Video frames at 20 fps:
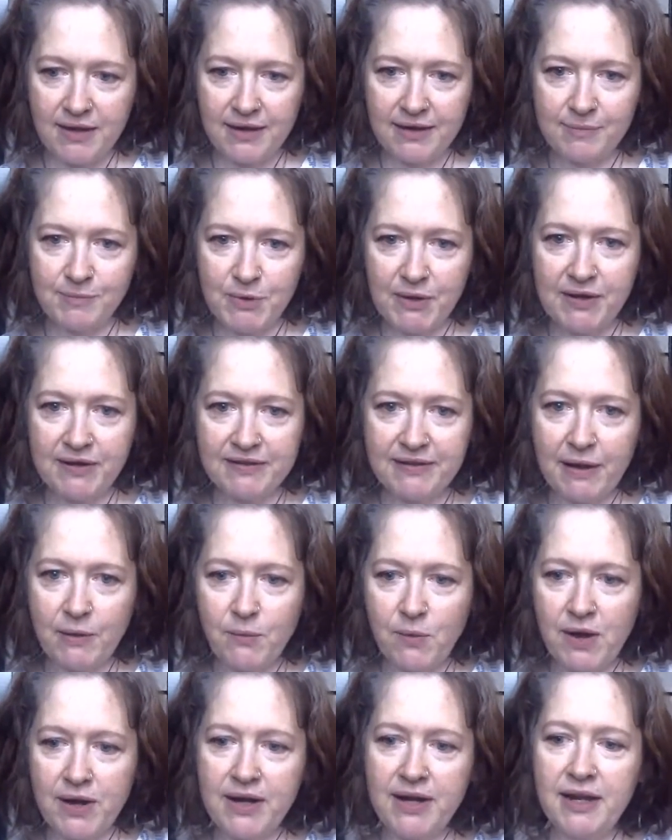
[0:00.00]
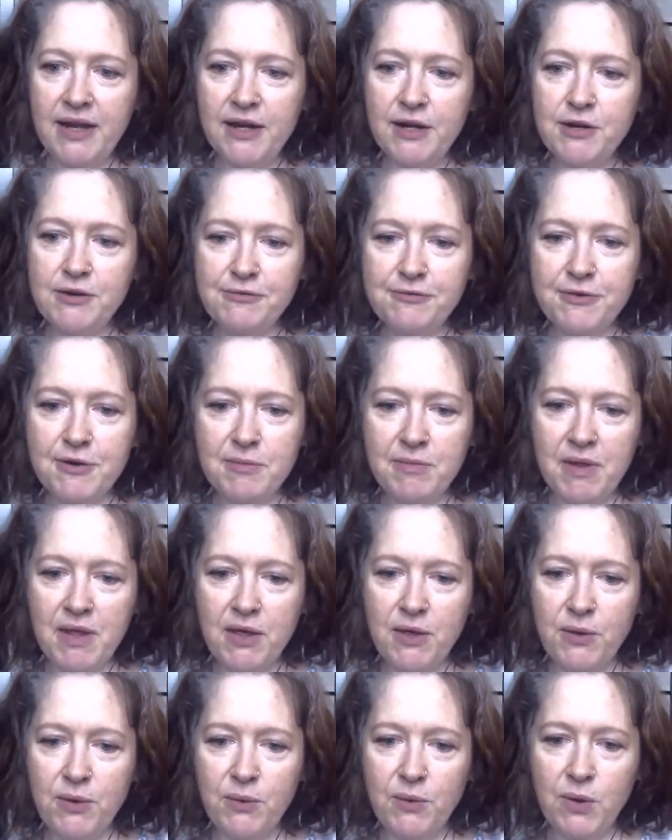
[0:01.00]
because I want to hear from
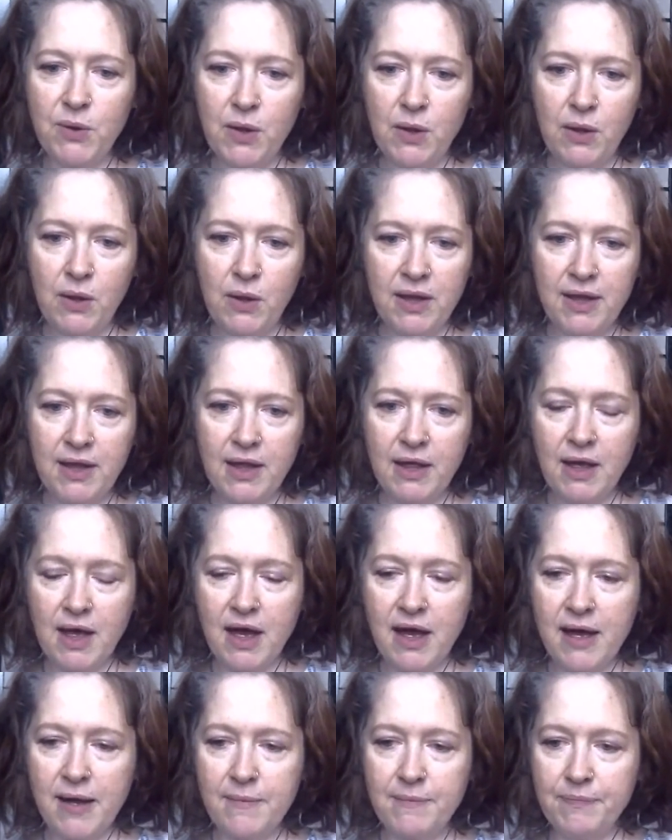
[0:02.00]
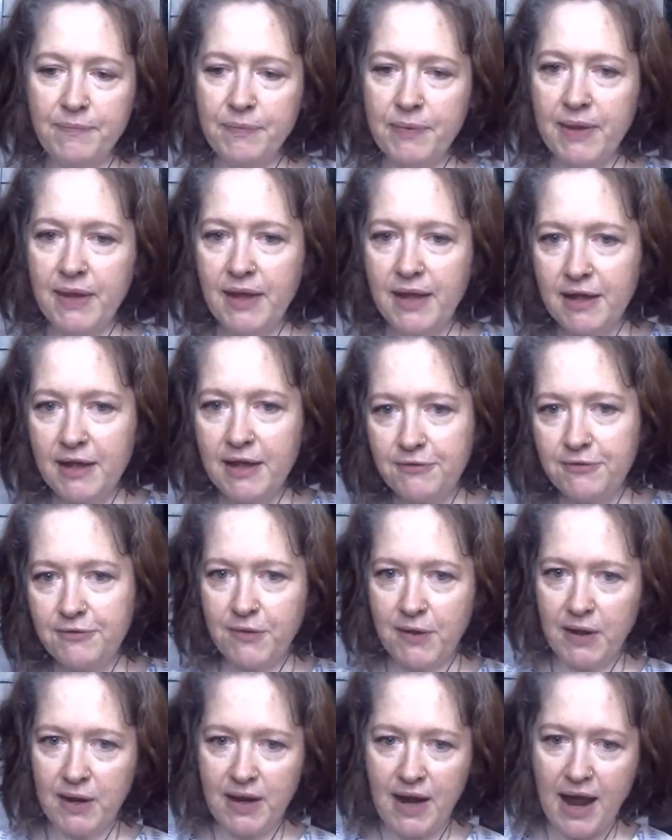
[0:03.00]
you if
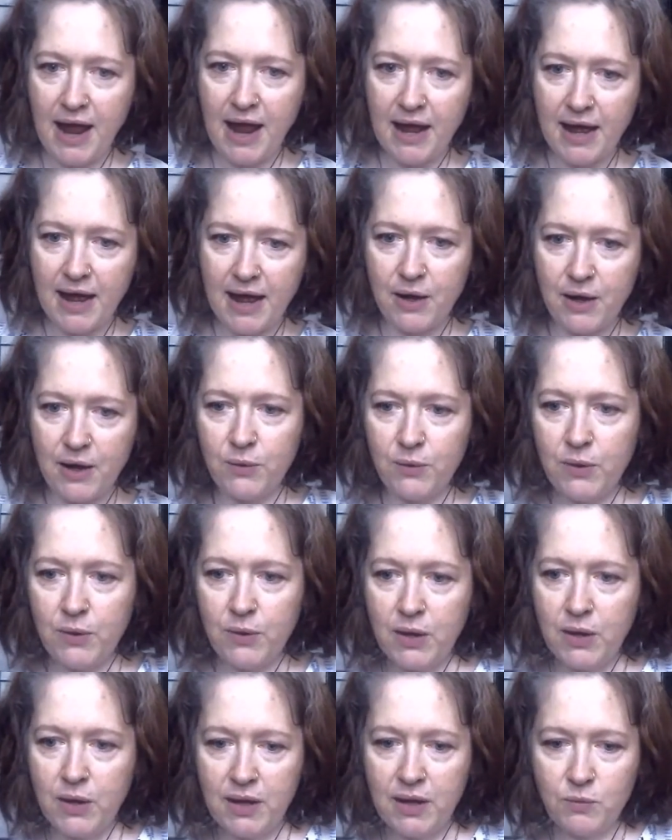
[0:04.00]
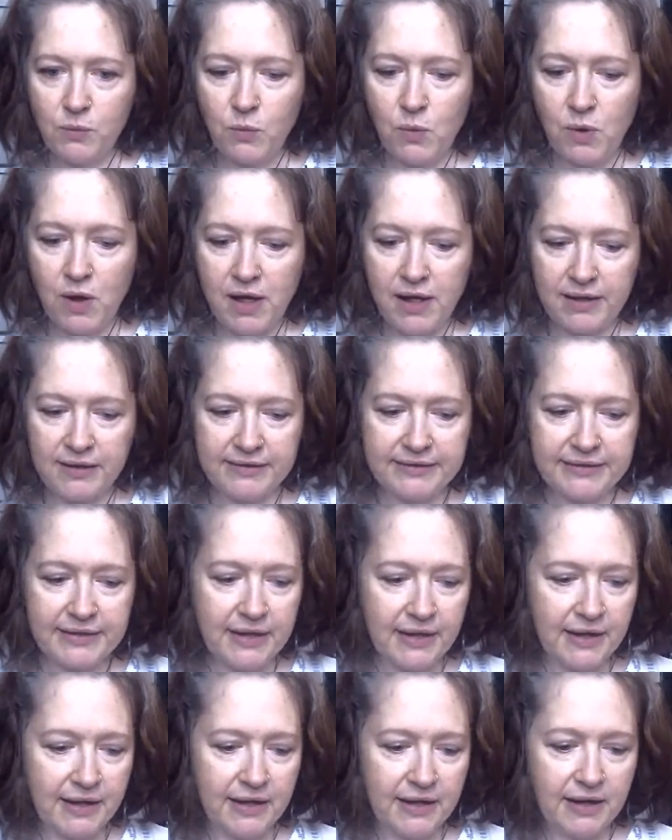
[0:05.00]
and how and what
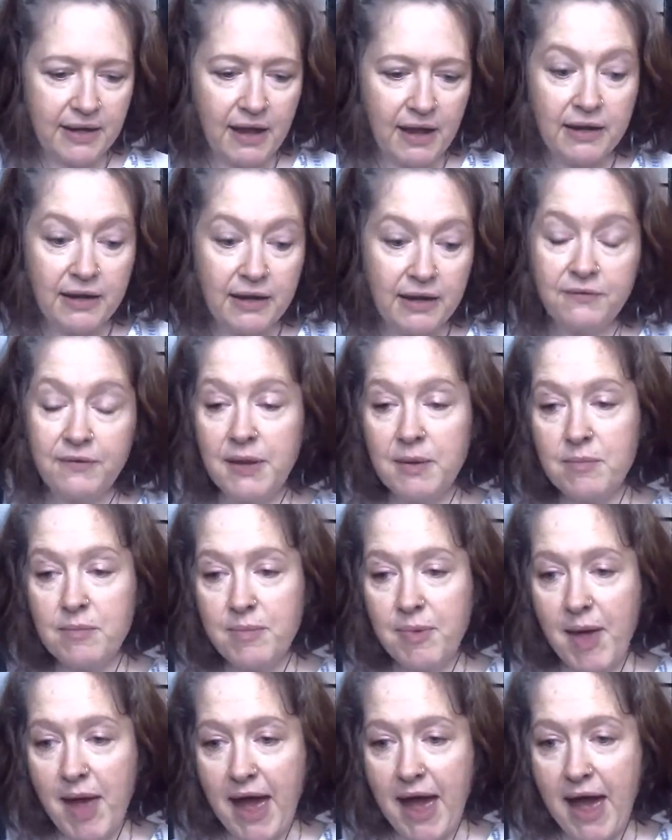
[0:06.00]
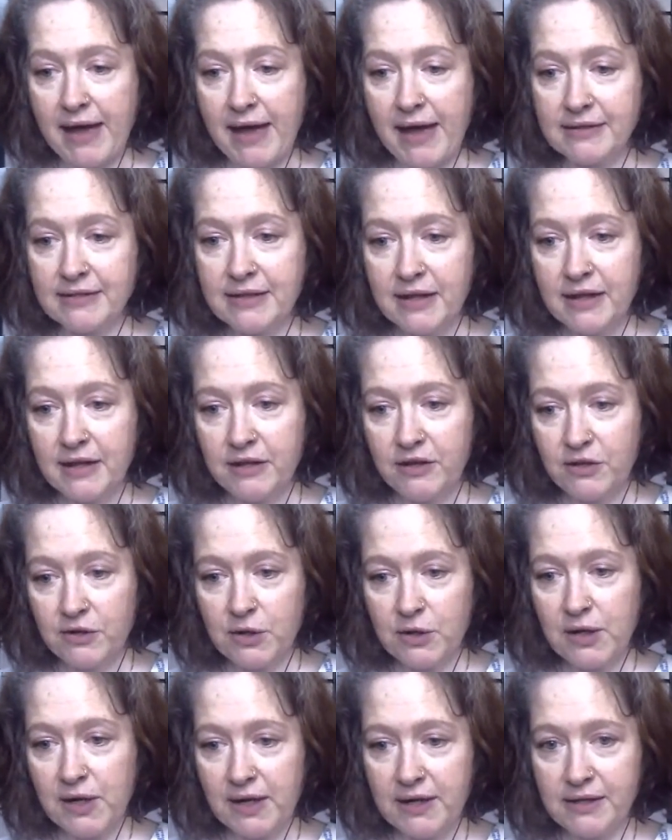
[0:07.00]
kind of impact your
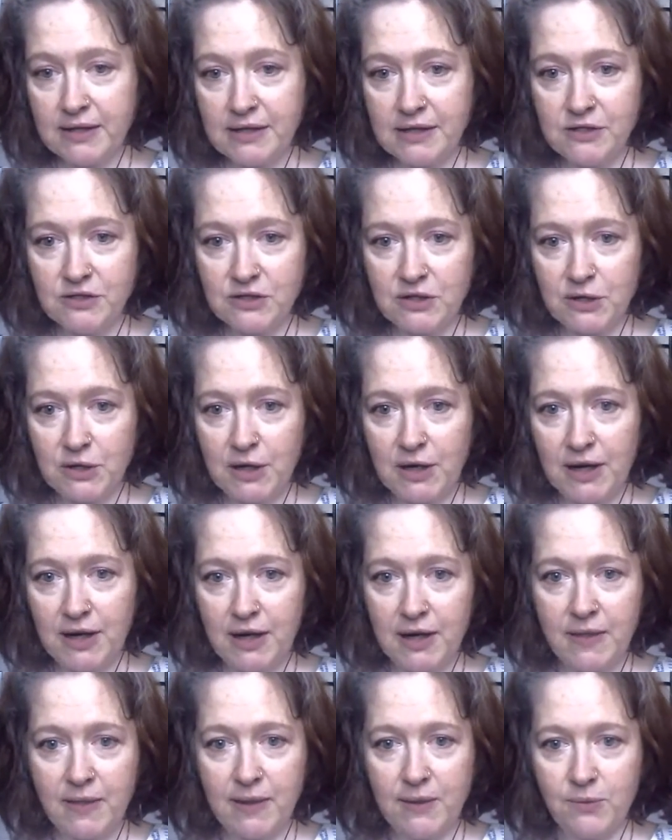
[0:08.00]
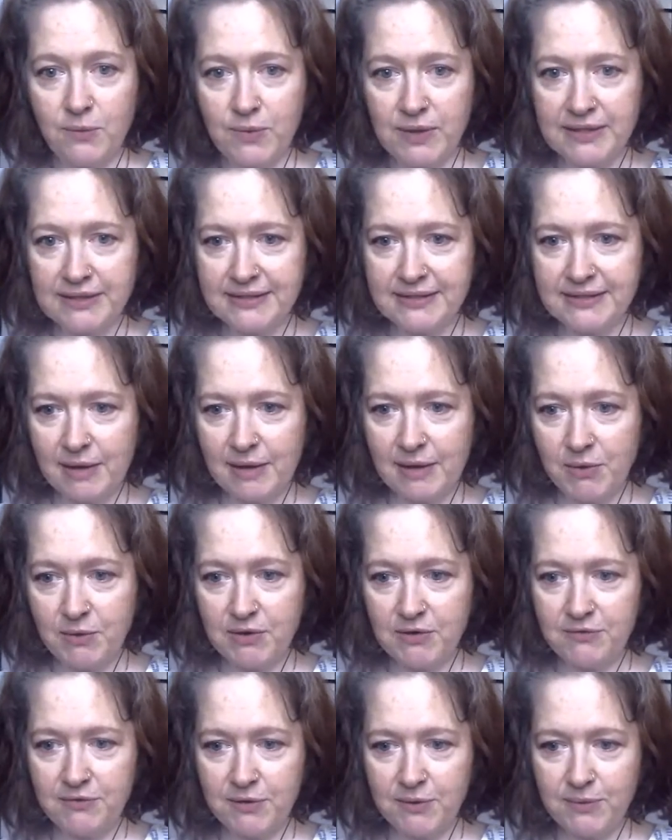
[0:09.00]
healing journey that we demoed
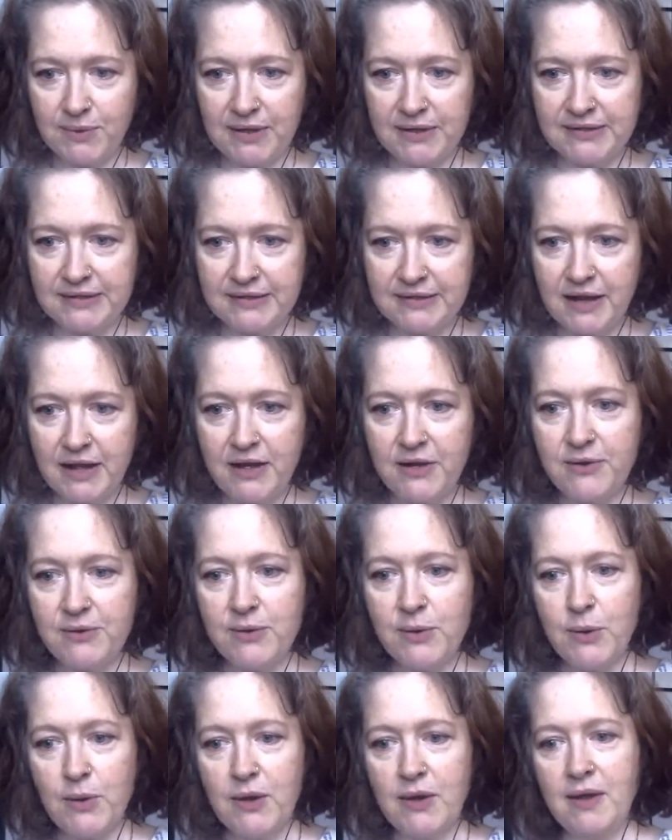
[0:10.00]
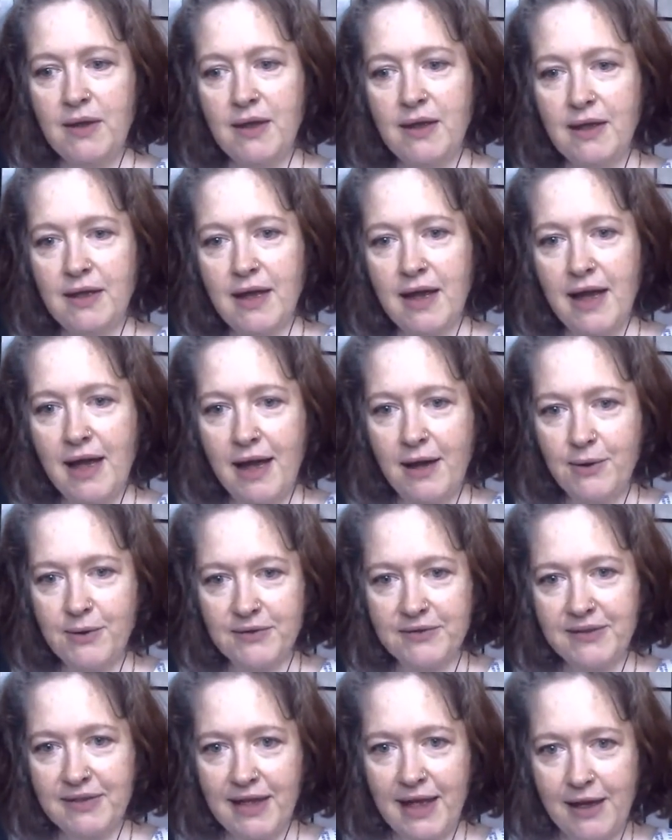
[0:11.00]
a few weeks ago,
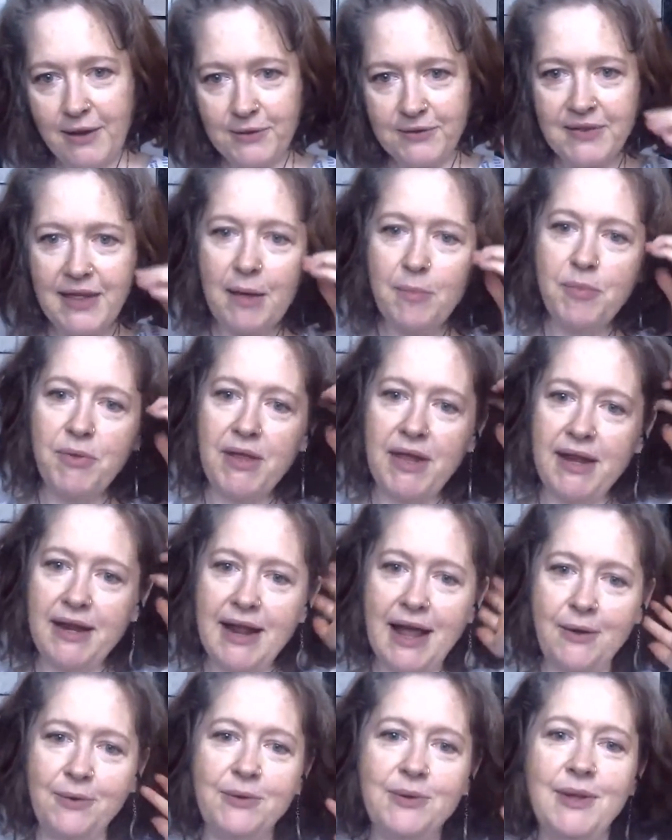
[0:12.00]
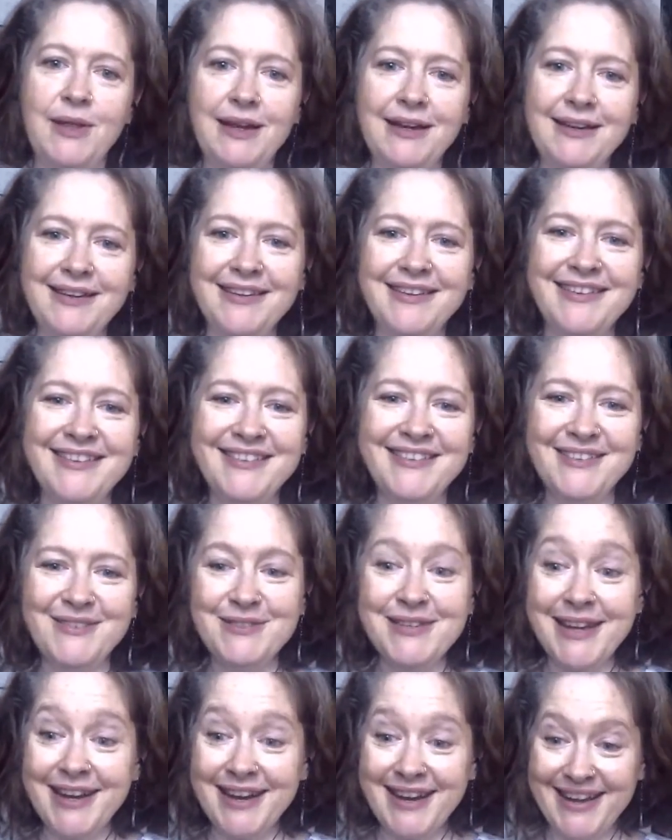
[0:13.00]
how's that played out? Like,
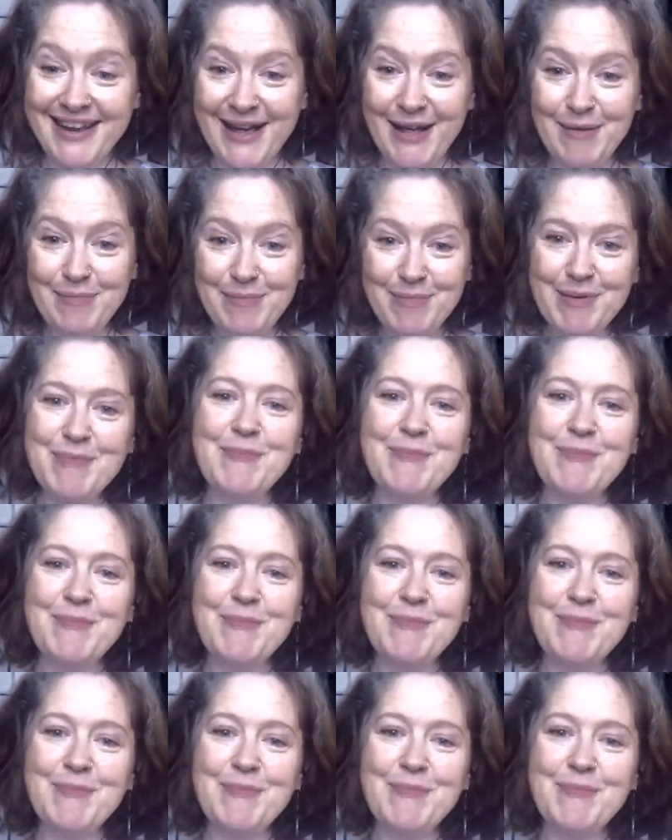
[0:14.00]
did it help?